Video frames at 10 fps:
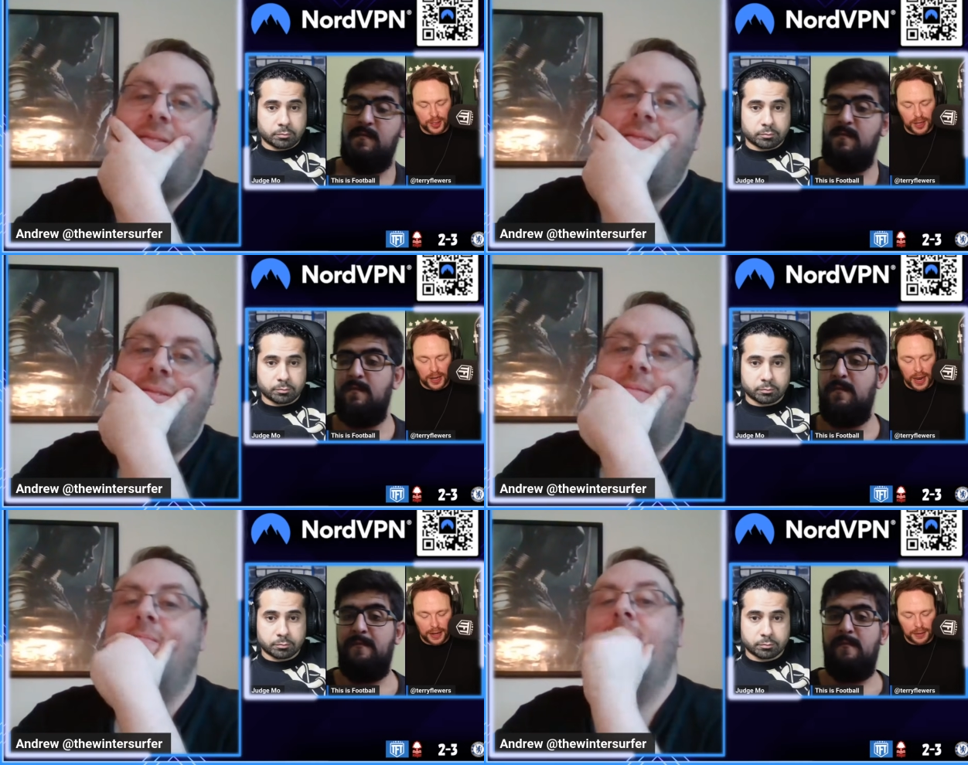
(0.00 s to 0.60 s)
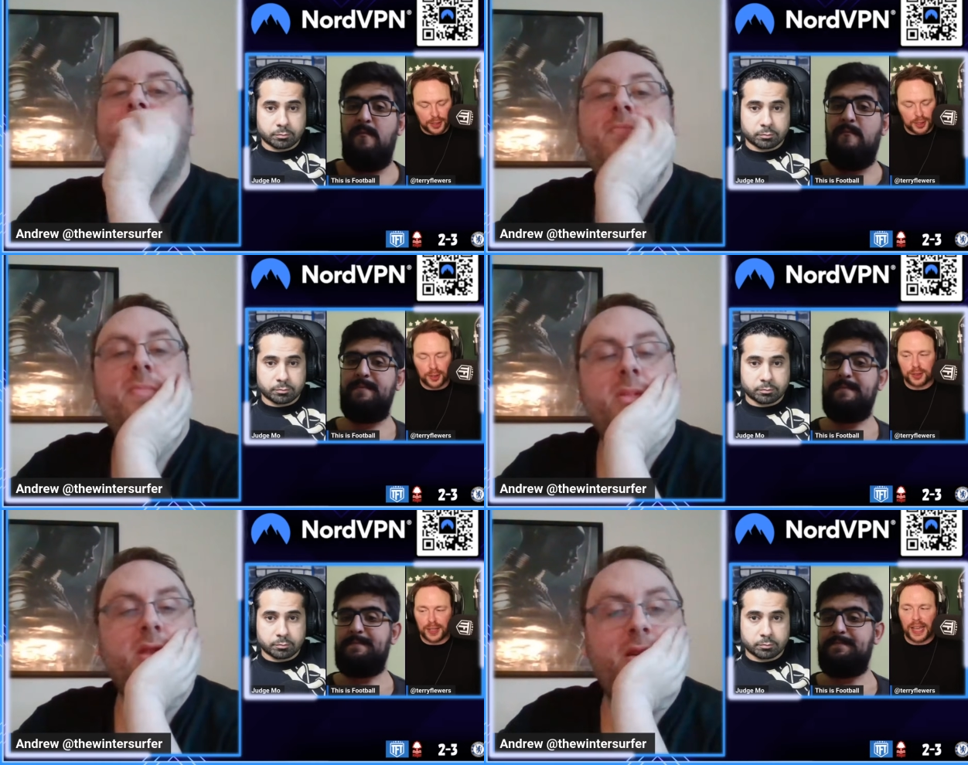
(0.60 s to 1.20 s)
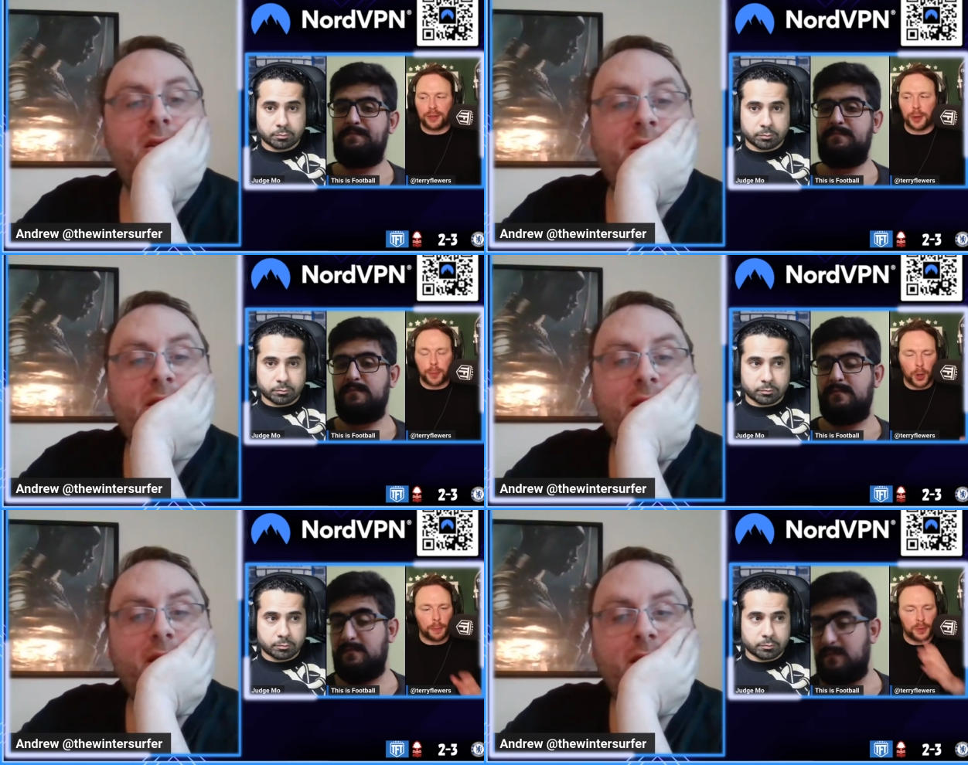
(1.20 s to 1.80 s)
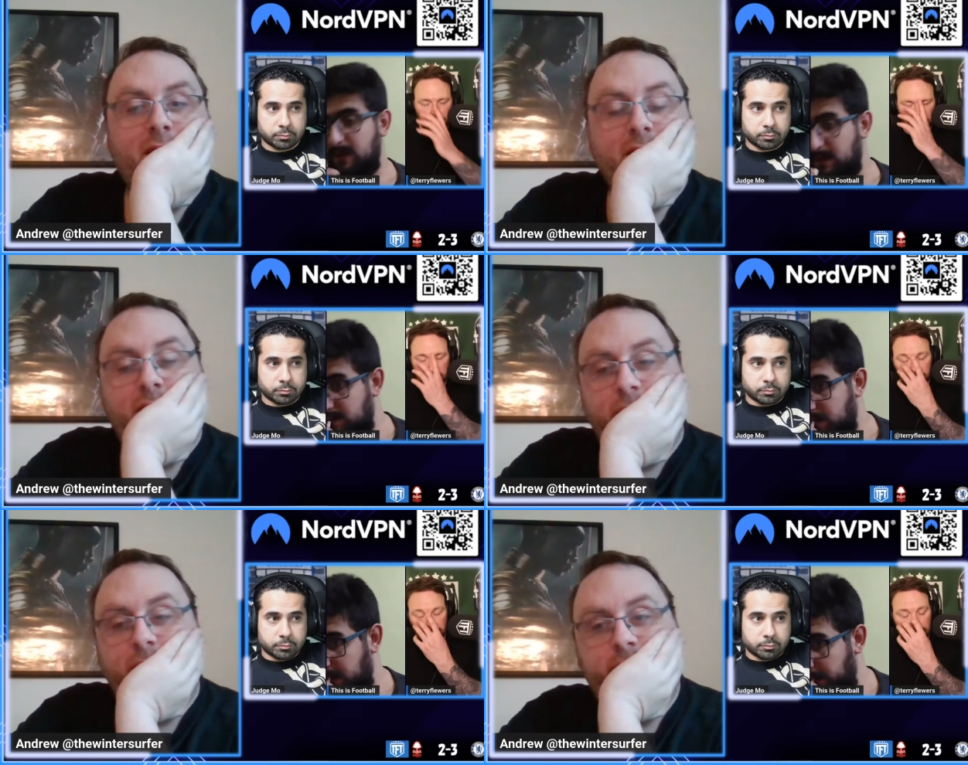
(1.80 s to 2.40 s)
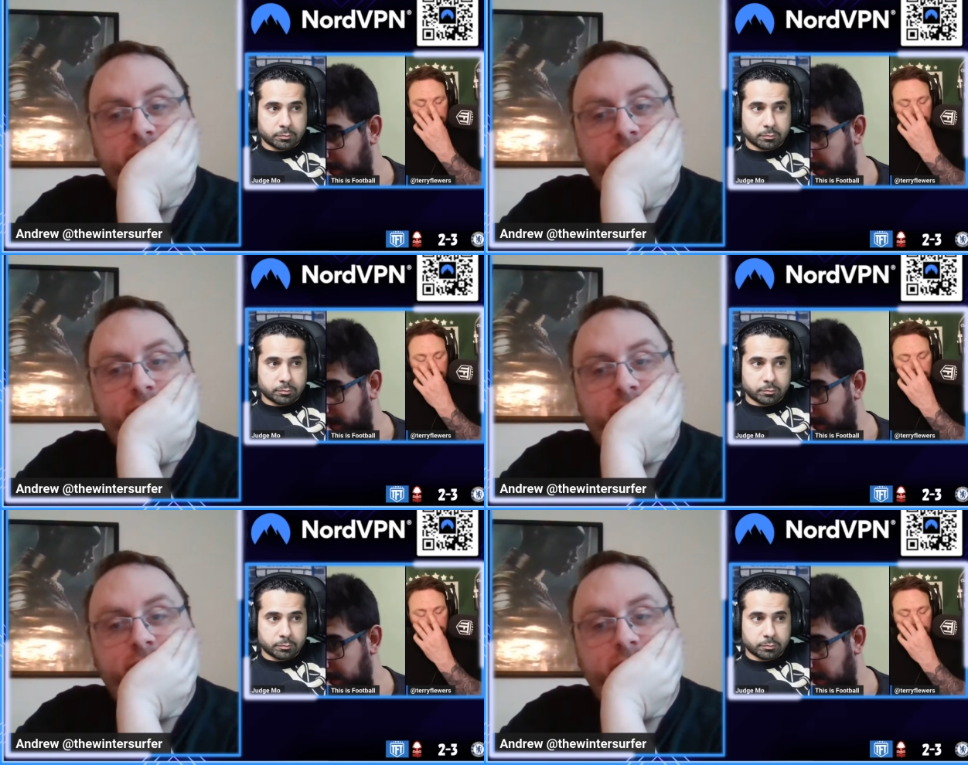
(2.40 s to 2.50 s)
Speaker 1: and this is not having a pop Chelsea fans